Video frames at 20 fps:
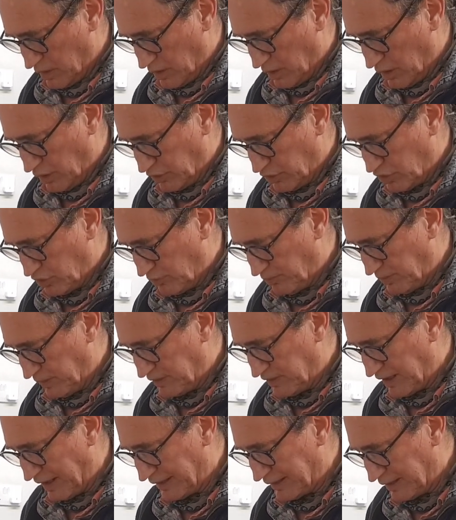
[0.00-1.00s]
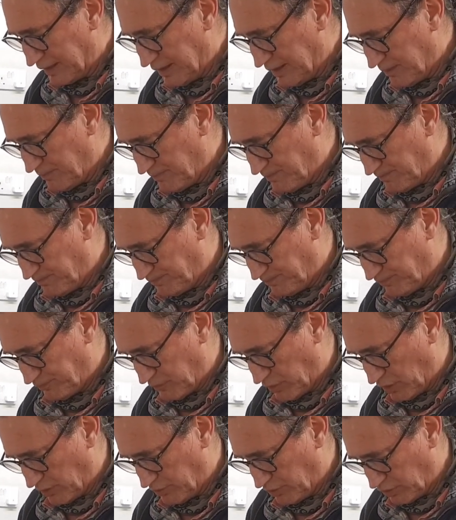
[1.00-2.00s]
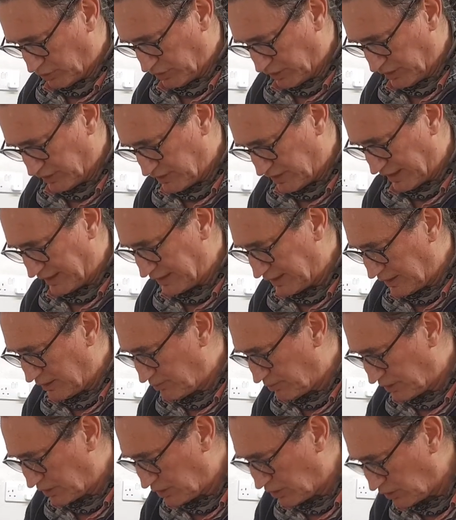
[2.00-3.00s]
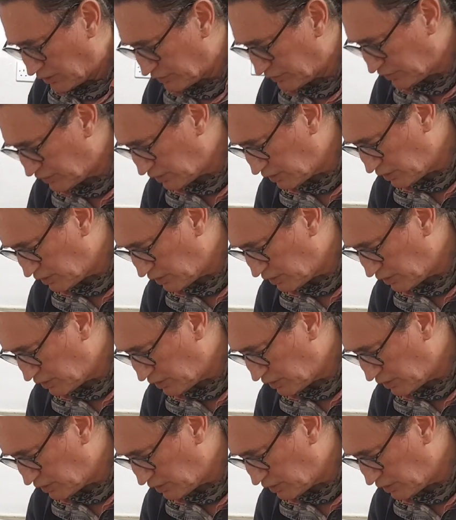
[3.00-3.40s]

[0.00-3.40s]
I should be tagging it, but I'm not going to tag it because